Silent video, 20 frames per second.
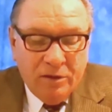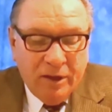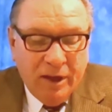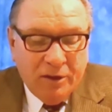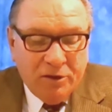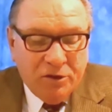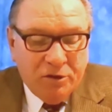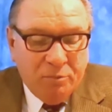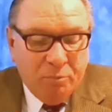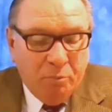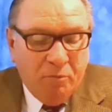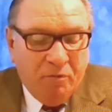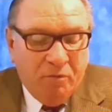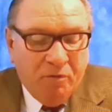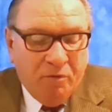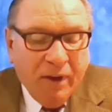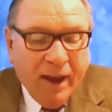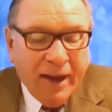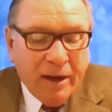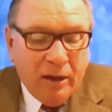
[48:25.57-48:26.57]
Such
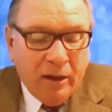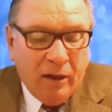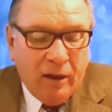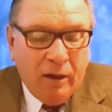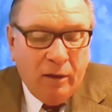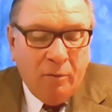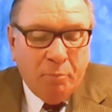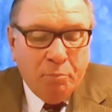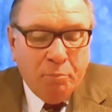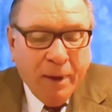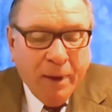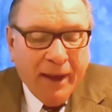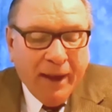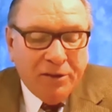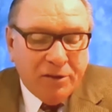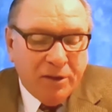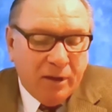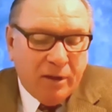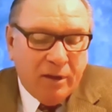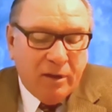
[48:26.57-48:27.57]
vital,
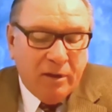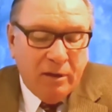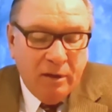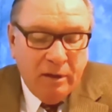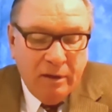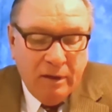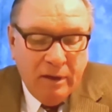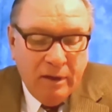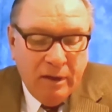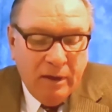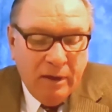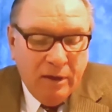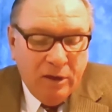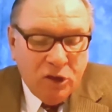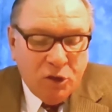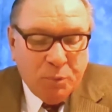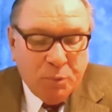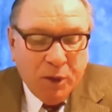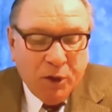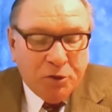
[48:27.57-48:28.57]
basic
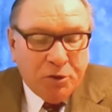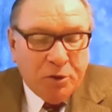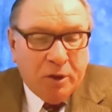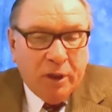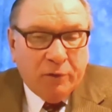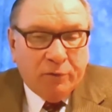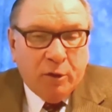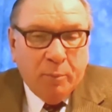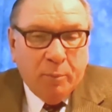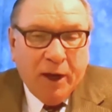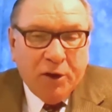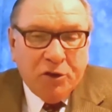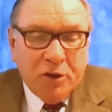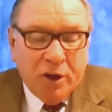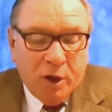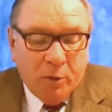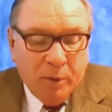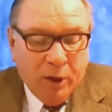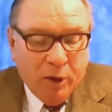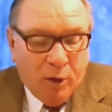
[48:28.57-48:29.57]
spiritual
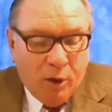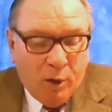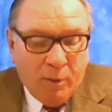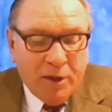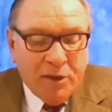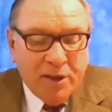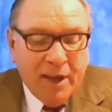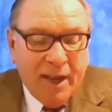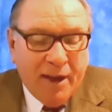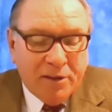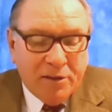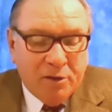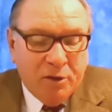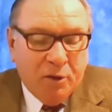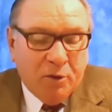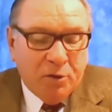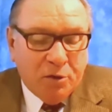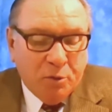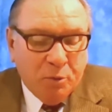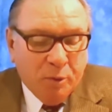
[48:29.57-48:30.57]
information And We always ask
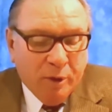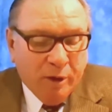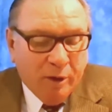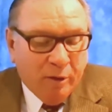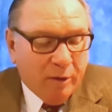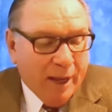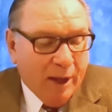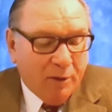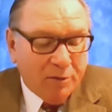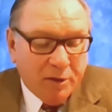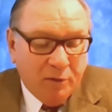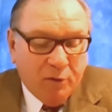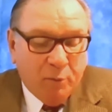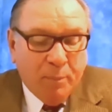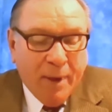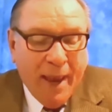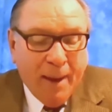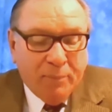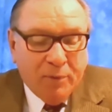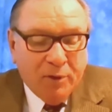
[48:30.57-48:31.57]
those who are counseling
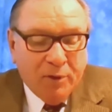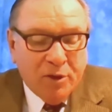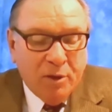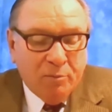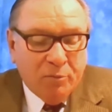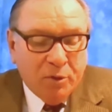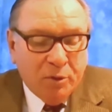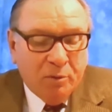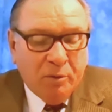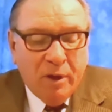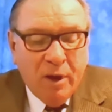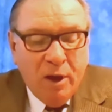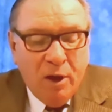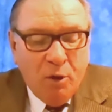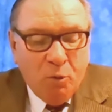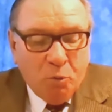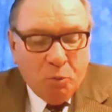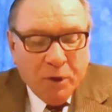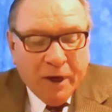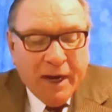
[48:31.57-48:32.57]
for baptism to
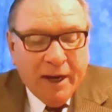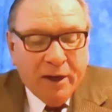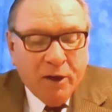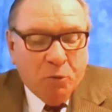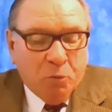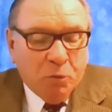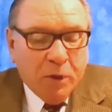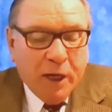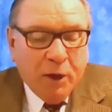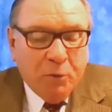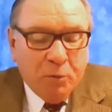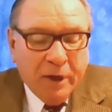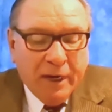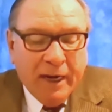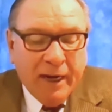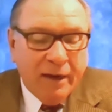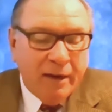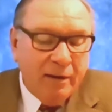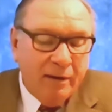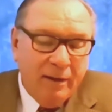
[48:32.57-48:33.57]
read and
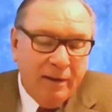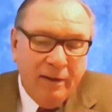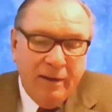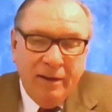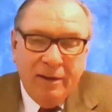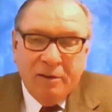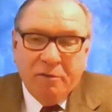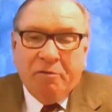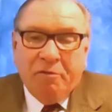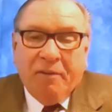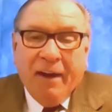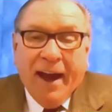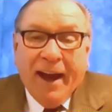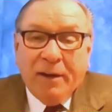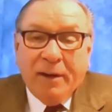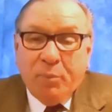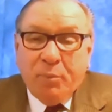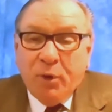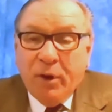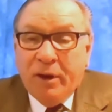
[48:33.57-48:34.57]
reread
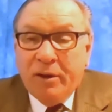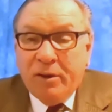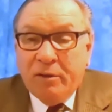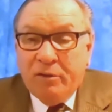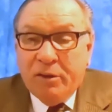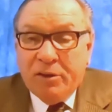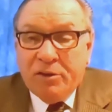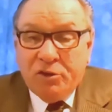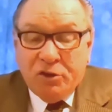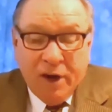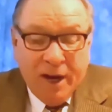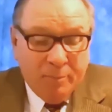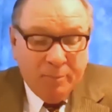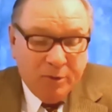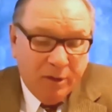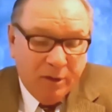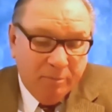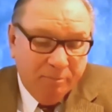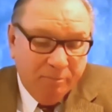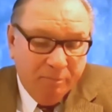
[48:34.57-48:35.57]
fine print of this
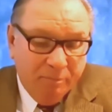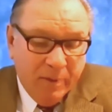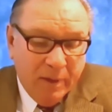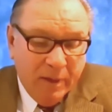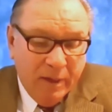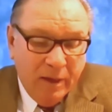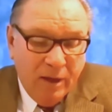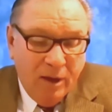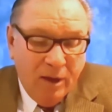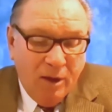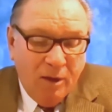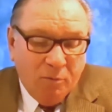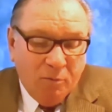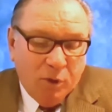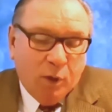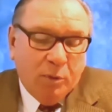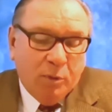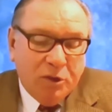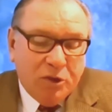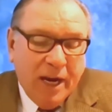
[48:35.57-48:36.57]
chapter.
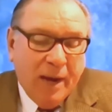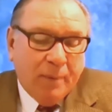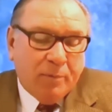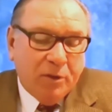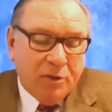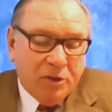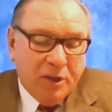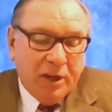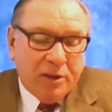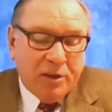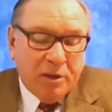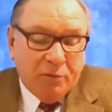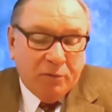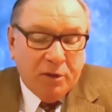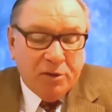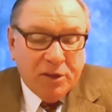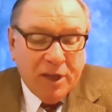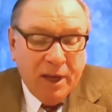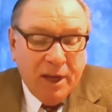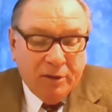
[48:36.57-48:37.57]
Romans chapter 6
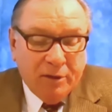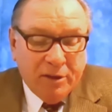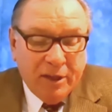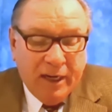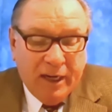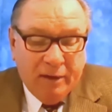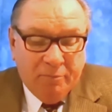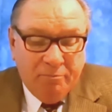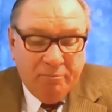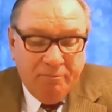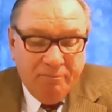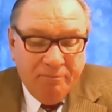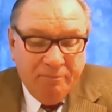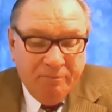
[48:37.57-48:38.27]
and verse 17.